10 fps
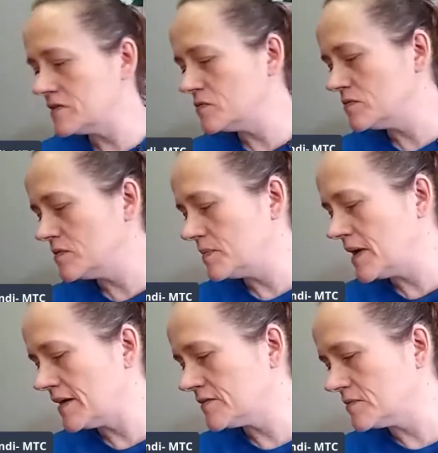They drew a
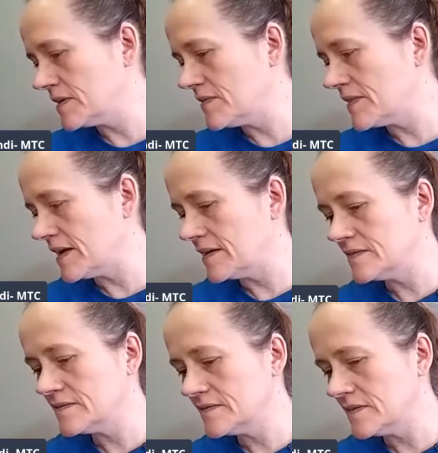box around that
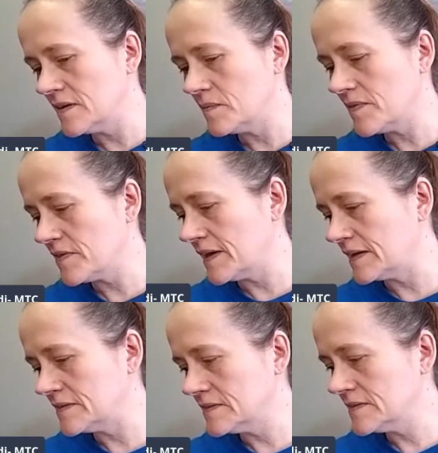um,
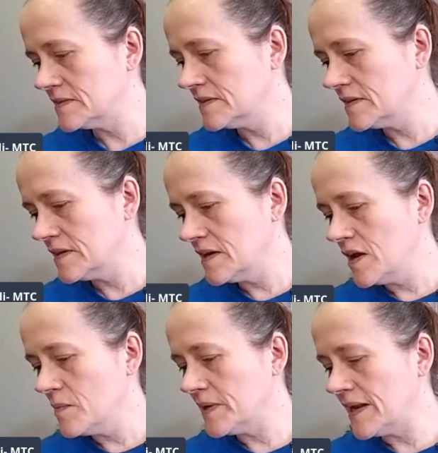thing,
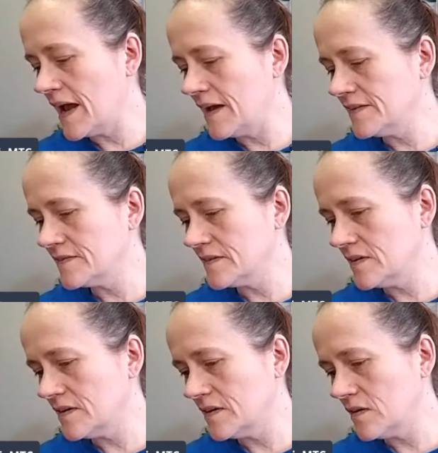but it has oh,